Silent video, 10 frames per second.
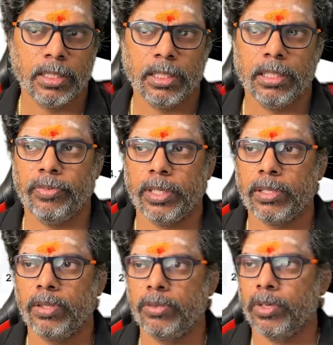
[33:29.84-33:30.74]
If I
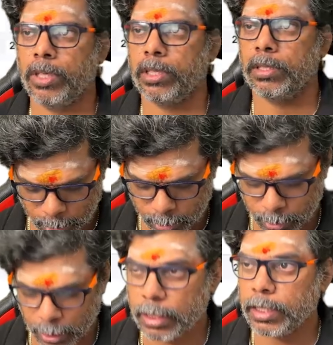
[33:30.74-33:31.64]
go for
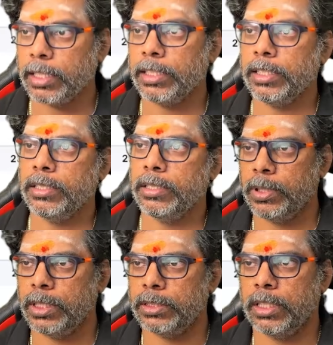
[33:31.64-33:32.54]
say Adani,
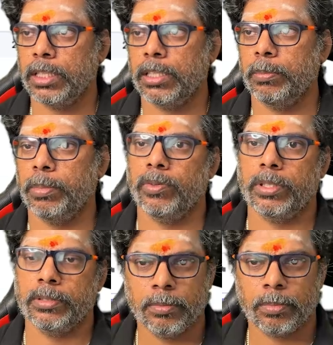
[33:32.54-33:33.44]
let's say Adani Power
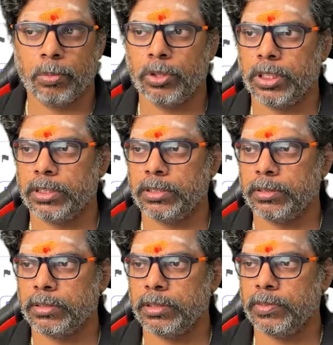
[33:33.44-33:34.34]
promoters,
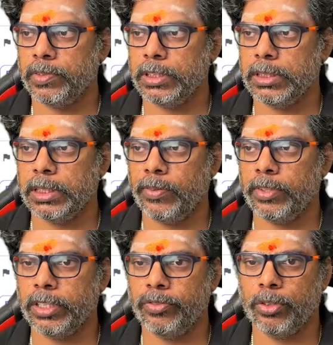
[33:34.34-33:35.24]
if you see
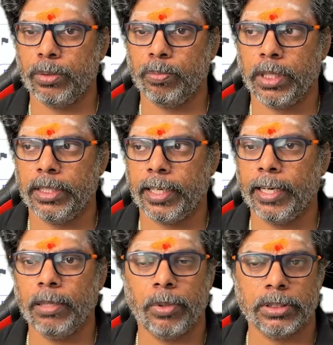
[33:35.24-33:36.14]

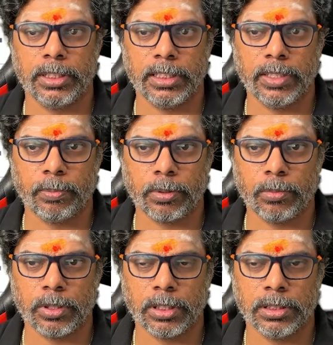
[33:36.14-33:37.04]
74.9% of the
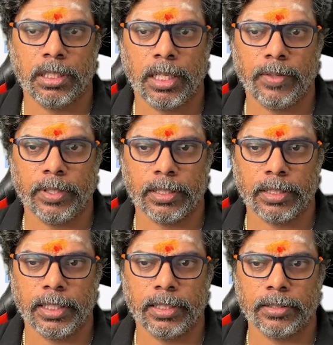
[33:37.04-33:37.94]
promoters having,
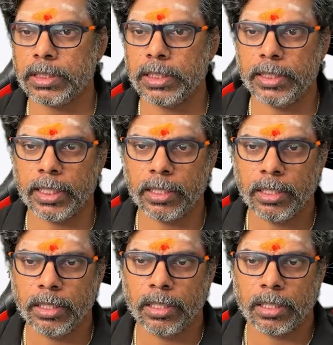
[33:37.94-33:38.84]
right? In that
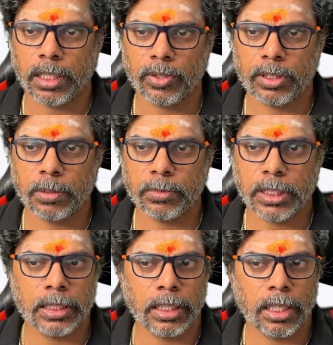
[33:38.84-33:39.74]
Gautam
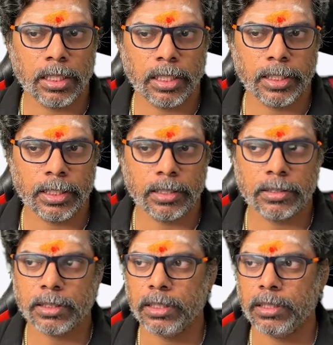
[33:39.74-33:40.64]
Sandila Adani,
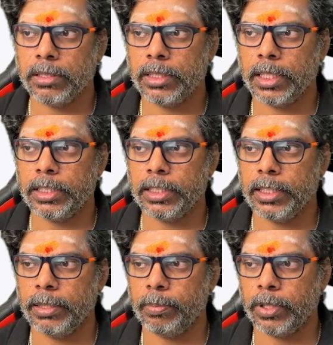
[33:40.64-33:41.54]
see
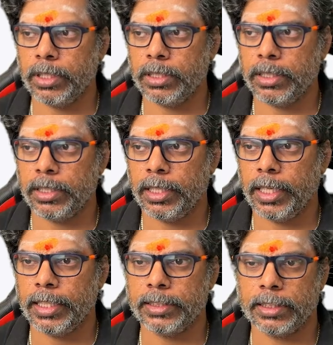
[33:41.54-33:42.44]

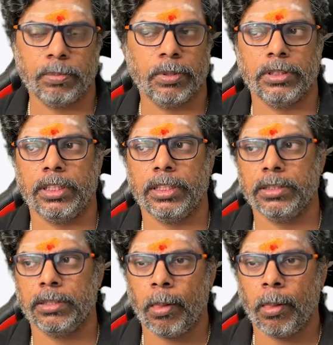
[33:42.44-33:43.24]
38.86%.